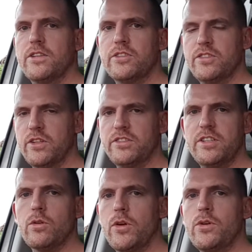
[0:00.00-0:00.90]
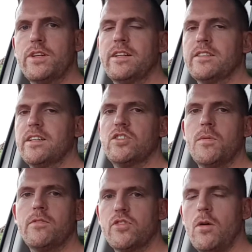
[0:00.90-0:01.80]
There's still coolant in the
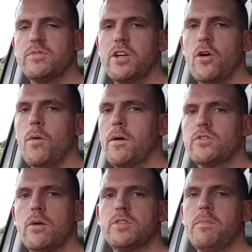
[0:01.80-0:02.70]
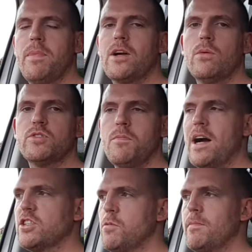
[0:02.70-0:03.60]
system. I've topped it up, I've topped it back up to
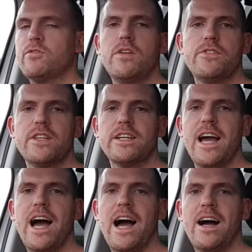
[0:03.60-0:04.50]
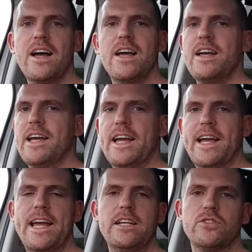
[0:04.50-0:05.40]
maximum. I've driven the car, it
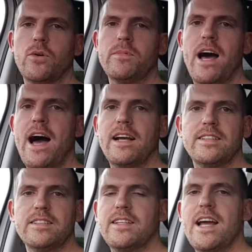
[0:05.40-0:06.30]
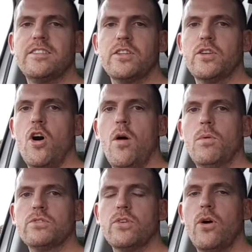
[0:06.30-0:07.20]
heats up nice, it stays in the
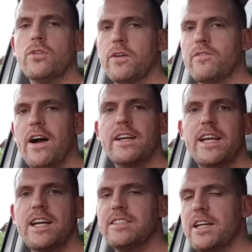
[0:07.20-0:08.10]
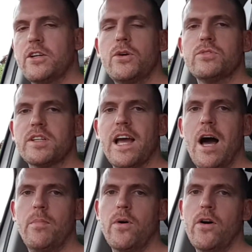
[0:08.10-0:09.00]
normal zone, the fan kicks in, cools the
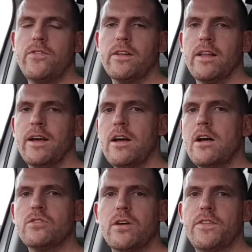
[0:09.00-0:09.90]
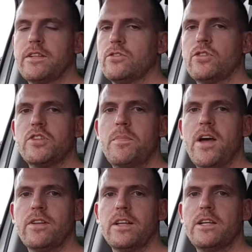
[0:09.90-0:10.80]
car perfectly. So I think there's just a bit
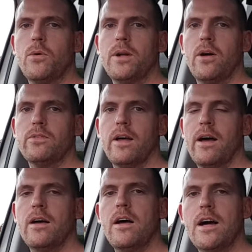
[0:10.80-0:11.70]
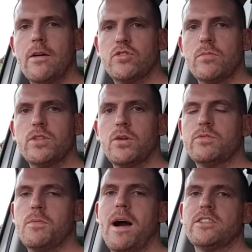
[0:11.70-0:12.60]
of a leak going on there. I've topped it up
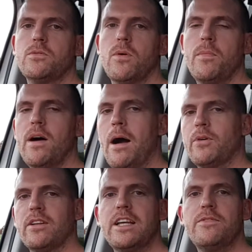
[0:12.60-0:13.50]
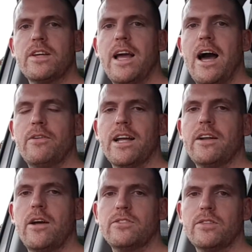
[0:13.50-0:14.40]
to maximum. I'm going to leave the car
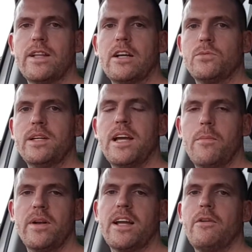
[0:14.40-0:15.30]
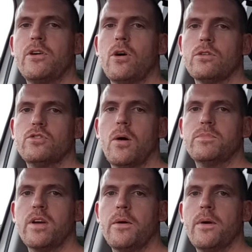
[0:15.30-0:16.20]
again now till next weekend when I carry all the
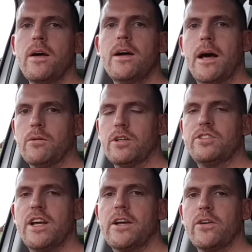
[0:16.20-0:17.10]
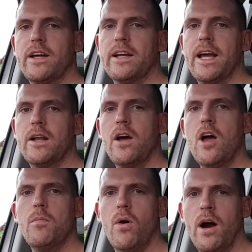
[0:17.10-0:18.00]
jobs out, and I'm going to check on it again.
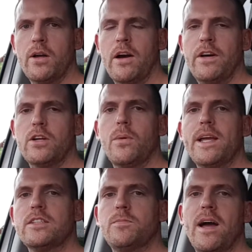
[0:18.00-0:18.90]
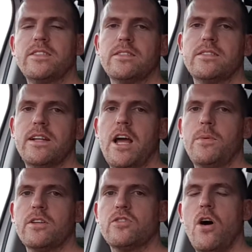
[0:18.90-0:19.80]
But I've had a quick inspection today
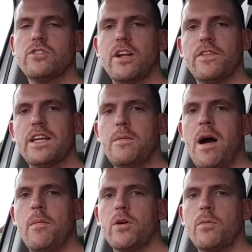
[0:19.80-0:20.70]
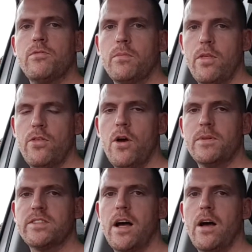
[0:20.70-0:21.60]
with a torch, and I think it might be coming from the
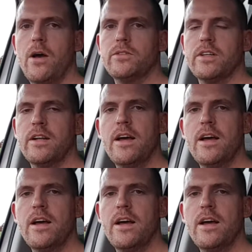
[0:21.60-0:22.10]
thermostat housing.